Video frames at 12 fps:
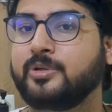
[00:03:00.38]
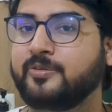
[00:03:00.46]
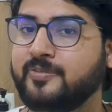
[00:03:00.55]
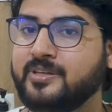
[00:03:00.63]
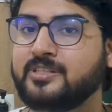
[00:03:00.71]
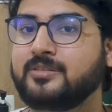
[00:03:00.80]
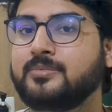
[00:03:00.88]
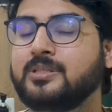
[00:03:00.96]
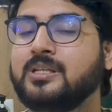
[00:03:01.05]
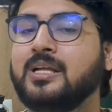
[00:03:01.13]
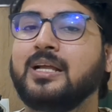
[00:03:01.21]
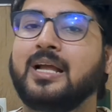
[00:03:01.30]
to be
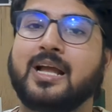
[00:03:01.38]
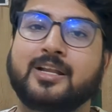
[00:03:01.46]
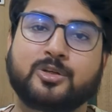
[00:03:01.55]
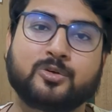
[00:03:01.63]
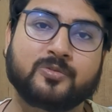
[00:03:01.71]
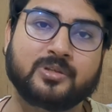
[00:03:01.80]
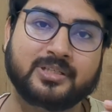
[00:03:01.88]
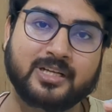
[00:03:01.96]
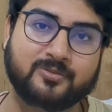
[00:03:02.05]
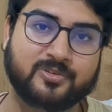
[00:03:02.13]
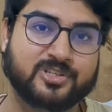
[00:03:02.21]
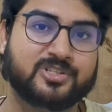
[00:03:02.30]
feasible, and you will
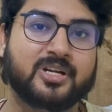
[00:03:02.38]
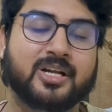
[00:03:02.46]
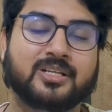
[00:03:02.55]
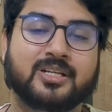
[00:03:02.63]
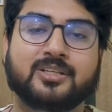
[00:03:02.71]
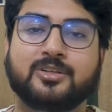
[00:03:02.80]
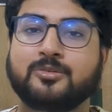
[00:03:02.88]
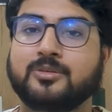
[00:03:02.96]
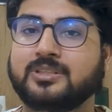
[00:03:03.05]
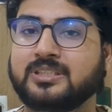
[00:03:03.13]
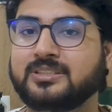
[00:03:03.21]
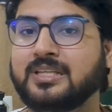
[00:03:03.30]
get frustrated. You
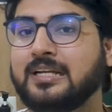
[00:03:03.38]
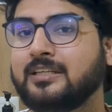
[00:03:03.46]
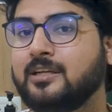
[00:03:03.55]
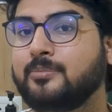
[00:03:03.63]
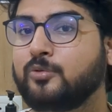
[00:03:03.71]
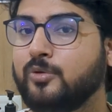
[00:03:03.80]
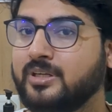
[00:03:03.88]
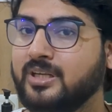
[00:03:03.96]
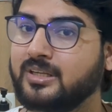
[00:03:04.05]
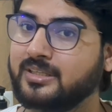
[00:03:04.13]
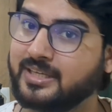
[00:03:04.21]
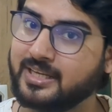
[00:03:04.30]
will just end up
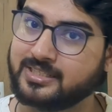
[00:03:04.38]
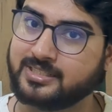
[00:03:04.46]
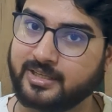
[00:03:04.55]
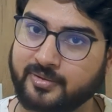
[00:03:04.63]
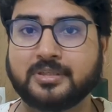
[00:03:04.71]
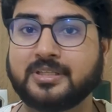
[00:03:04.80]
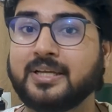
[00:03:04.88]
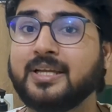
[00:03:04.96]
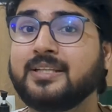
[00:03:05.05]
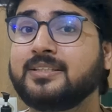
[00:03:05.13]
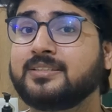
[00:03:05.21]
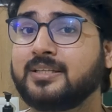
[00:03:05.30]
quitting DSA. But
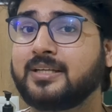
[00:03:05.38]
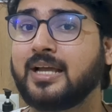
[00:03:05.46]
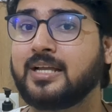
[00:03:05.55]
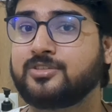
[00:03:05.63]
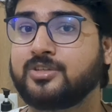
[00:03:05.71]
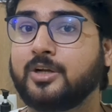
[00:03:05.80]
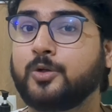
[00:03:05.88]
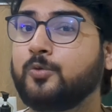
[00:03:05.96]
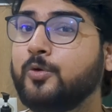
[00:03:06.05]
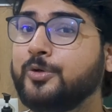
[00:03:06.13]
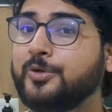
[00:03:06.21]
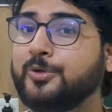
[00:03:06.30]
again, there's a catch. I don't
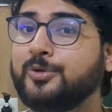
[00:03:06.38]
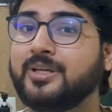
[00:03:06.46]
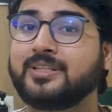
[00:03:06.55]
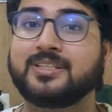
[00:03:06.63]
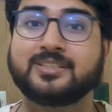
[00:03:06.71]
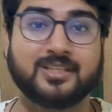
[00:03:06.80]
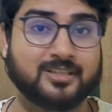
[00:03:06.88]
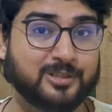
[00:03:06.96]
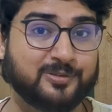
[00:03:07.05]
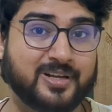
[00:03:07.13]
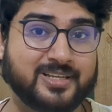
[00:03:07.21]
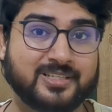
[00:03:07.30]
want you to take this
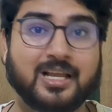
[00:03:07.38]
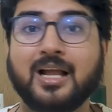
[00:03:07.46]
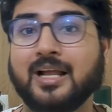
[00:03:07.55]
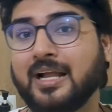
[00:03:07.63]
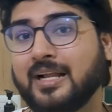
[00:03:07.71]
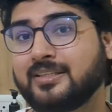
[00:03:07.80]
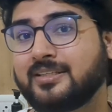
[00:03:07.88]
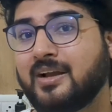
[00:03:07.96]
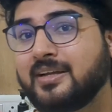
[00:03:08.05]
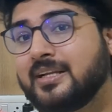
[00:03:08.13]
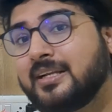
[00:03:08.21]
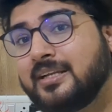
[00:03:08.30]
otherwise and
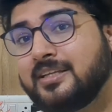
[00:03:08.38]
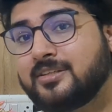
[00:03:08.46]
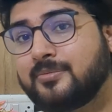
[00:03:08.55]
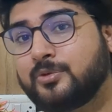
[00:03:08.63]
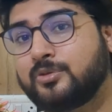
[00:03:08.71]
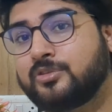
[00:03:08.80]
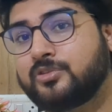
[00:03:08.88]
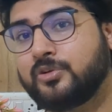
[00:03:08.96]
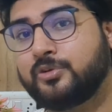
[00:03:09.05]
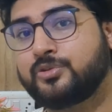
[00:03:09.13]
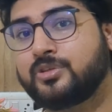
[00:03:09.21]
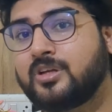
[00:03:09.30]
directly jump to the
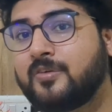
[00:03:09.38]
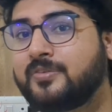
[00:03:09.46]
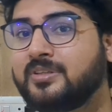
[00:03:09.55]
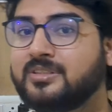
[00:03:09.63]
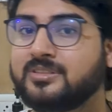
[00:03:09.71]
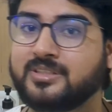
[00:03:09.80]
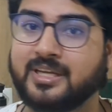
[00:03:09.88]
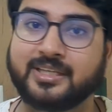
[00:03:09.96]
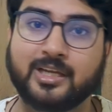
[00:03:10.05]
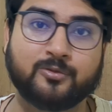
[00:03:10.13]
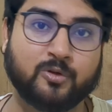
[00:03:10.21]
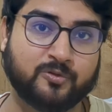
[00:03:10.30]
solution after just
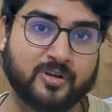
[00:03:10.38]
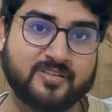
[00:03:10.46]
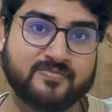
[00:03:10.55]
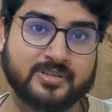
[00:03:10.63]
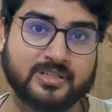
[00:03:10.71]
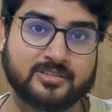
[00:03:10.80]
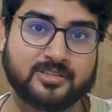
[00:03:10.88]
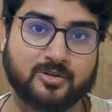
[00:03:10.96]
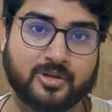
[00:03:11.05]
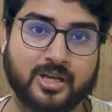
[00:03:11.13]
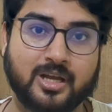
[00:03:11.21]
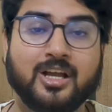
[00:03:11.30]
thinking for 5 minutes,
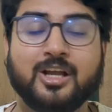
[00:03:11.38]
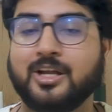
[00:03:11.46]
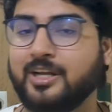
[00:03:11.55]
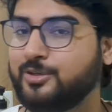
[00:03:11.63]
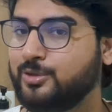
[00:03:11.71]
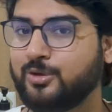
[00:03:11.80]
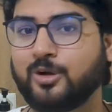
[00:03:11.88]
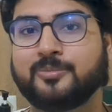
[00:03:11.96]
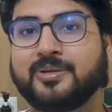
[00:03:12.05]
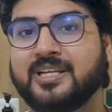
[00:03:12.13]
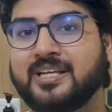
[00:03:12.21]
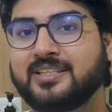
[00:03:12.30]
okay? It should not
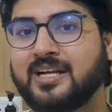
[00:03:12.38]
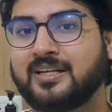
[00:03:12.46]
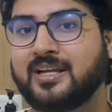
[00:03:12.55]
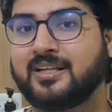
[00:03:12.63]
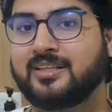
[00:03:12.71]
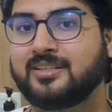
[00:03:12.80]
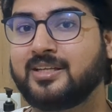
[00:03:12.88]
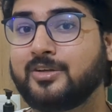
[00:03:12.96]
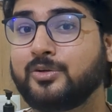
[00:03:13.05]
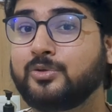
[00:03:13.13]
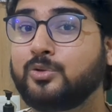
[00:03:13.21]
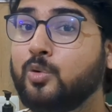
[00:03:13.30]
be like that either,
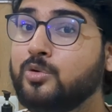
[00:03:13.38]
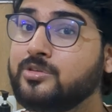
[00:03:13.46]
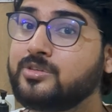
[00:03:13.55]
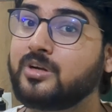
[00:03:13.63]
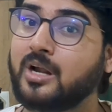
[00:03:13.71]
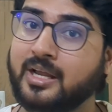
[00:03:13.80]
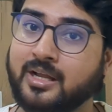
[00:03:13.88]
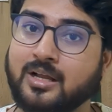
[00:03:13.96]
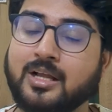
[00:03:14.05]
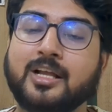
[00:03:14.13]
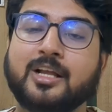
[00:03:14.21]
that you don't try.